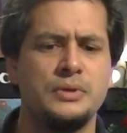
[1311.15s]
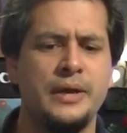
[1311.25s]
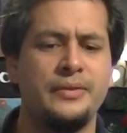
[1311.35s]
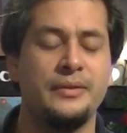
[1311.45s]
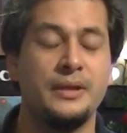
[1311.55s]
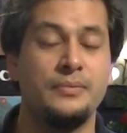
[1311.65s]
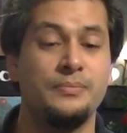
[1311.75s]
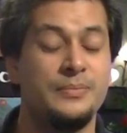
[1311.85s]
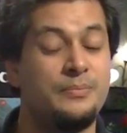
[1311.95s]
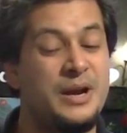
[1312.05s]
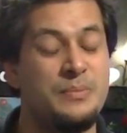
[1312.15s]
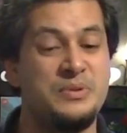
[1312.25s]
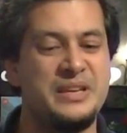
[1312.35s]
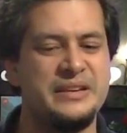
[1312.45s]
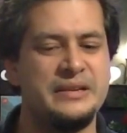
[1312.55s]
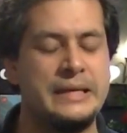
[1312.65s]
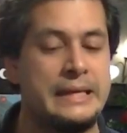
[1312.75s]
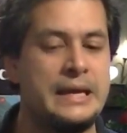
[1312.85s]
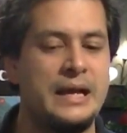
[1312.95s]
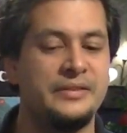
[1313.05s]
It might be an
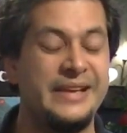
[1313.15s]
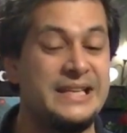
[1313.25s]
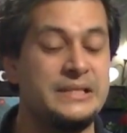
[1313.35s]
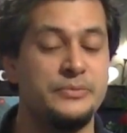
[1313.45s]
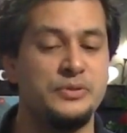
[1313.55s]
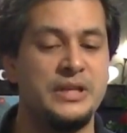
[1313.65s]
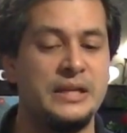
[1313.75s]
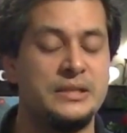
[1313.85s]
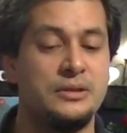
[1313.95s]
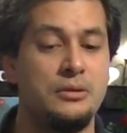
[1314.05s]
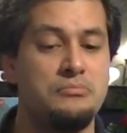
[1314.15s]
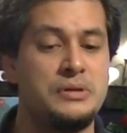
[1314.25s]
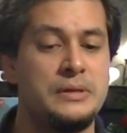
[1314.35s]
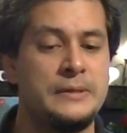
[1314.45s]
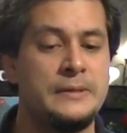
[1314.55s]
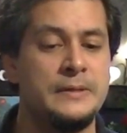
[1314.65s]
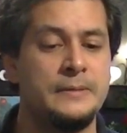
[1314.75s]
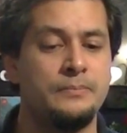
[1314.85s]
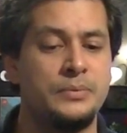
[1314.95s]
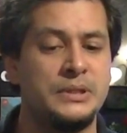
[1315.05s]
alt-azimuth telescope,
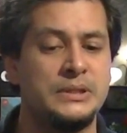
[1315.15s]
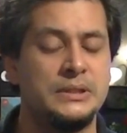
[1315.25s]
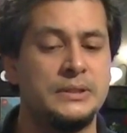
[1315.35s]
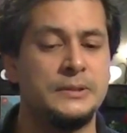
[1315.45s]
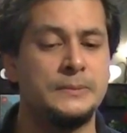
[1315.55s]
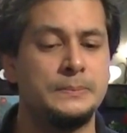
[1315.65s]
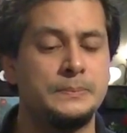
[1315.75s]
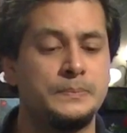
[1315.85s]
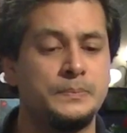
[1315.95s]
but I